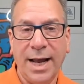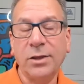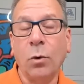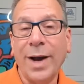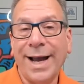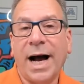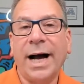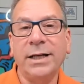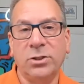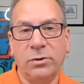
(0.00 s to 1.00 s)
And the way
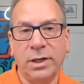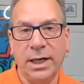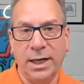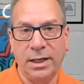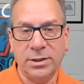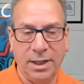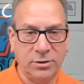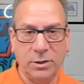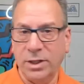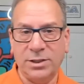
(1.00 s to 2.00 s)
I do it is,
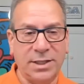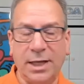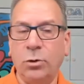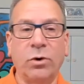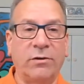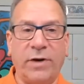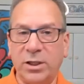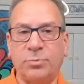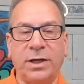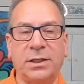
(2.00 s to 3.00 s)
let's say you were a
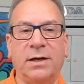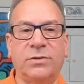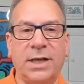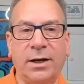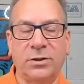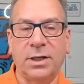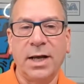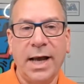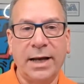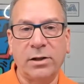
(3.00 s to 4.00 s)
vice president of sales
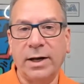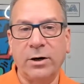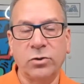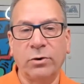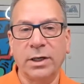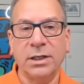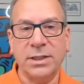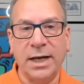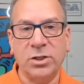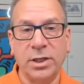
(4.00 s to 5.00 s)
at a large
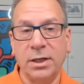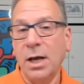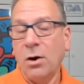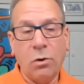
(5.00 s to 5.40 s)
organization,